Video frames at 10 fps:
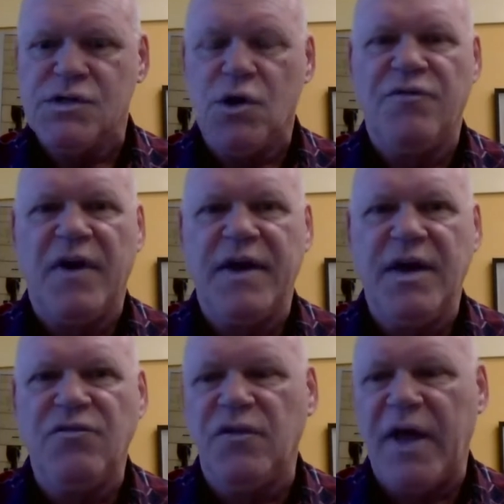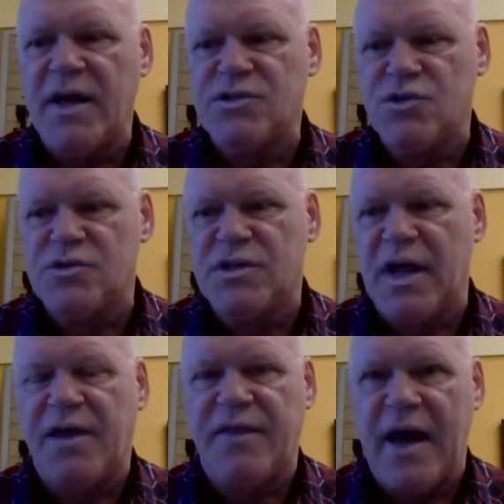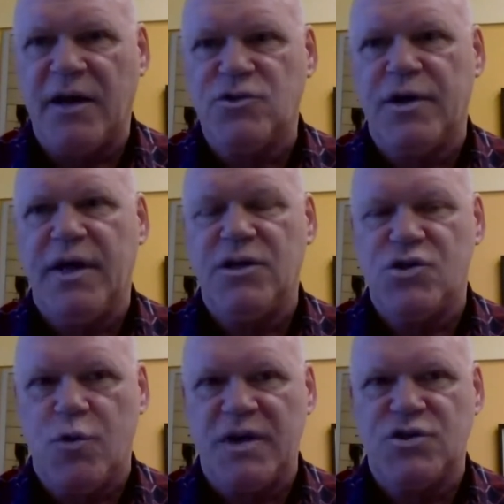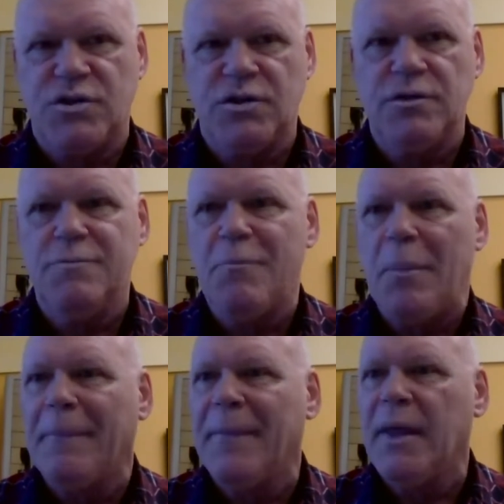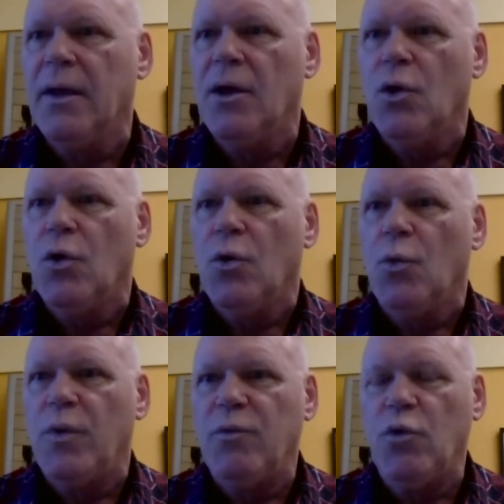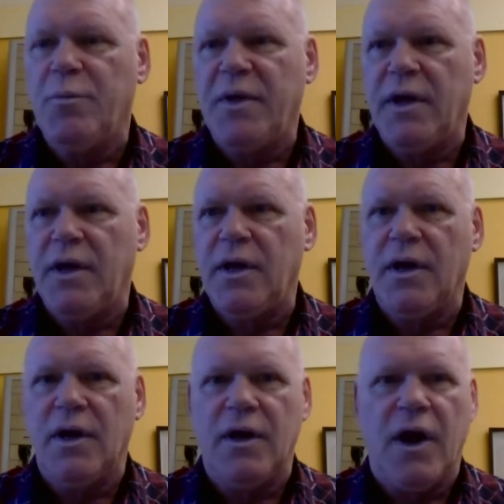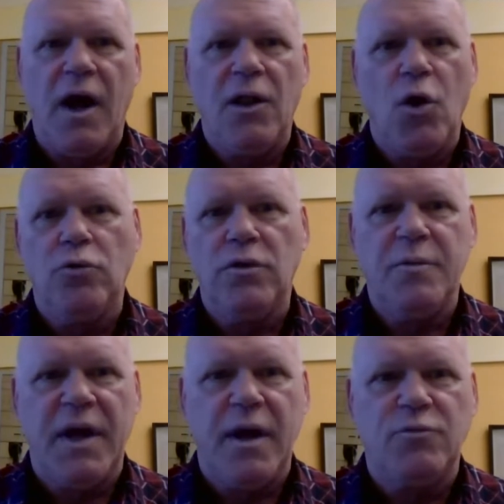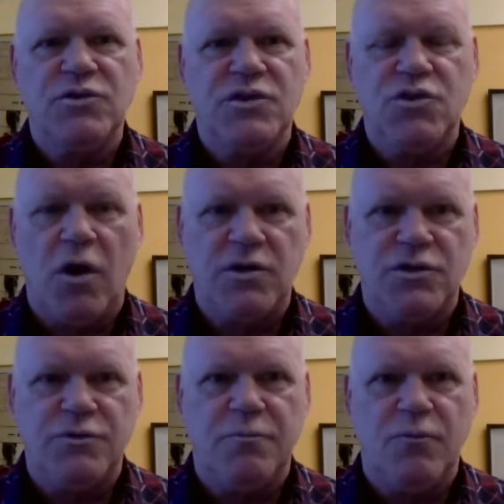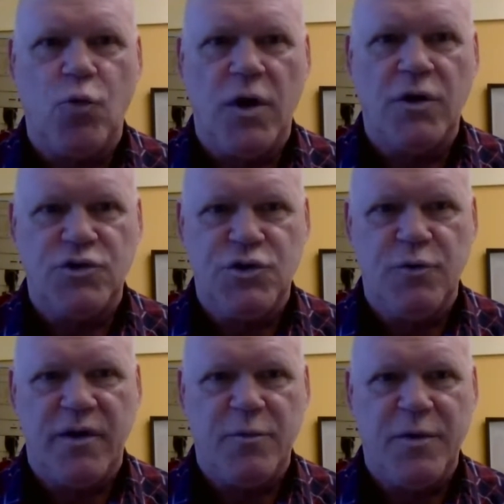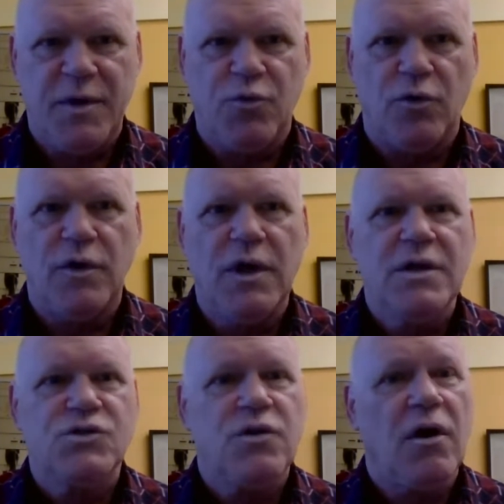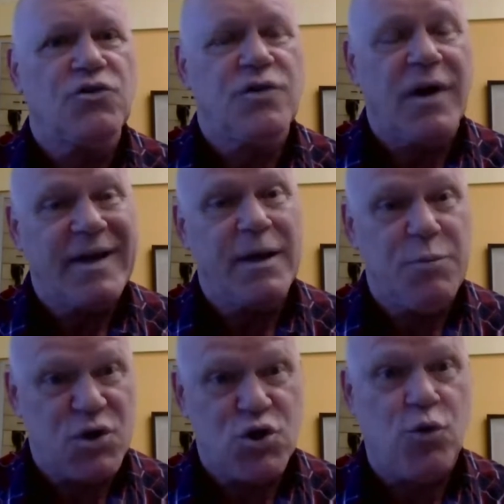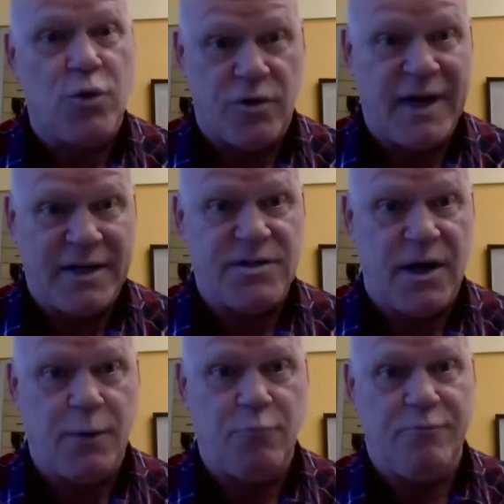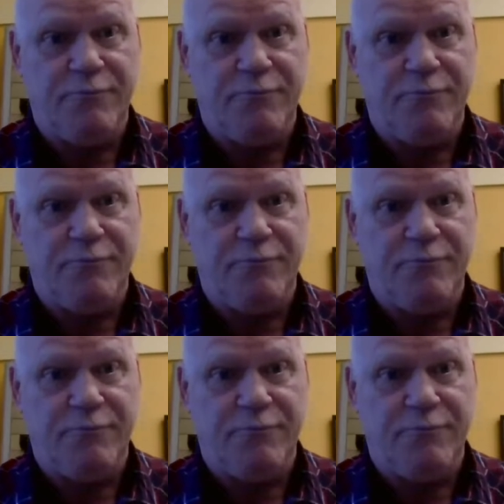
So if I give answers like that to each question, we will be, I'll only be able to talk to one or two other people. So I'll try to keep it shorter next time.